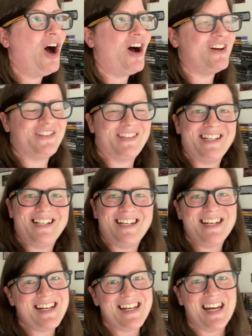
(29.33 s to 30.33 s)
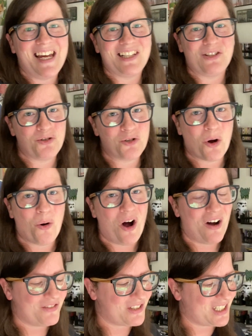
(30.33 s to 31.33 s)
a CD to show
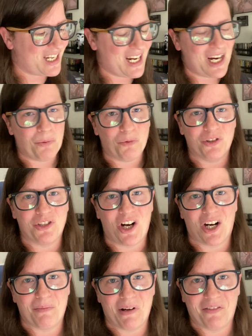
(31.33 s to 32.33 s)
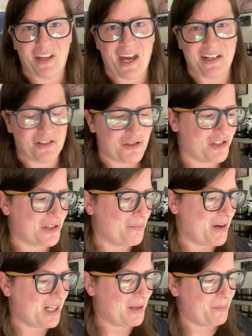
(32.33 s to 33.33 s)
off today, and we'll talk about that in just a
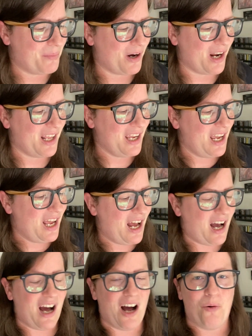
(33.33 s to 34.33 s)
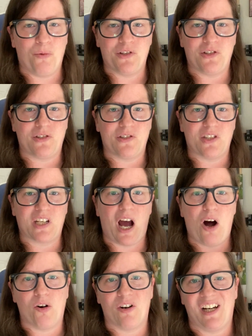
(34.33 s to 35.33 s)
minute. But was
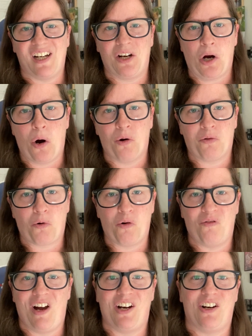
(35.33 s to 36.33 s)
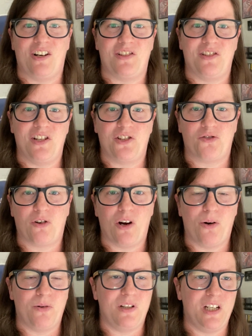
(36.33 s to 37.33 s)
scouring Goat Throne Records
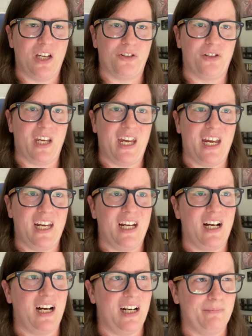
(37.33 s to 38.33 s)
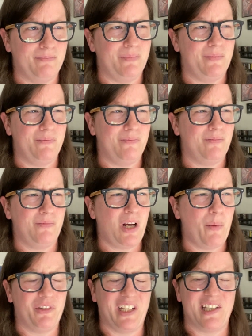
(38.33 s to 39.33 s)
distro the other day, a
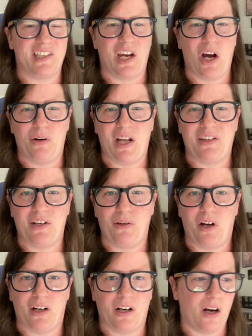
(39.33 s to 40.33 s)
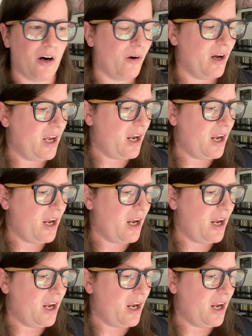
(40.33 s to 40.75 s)
couple days ago, not that long ago,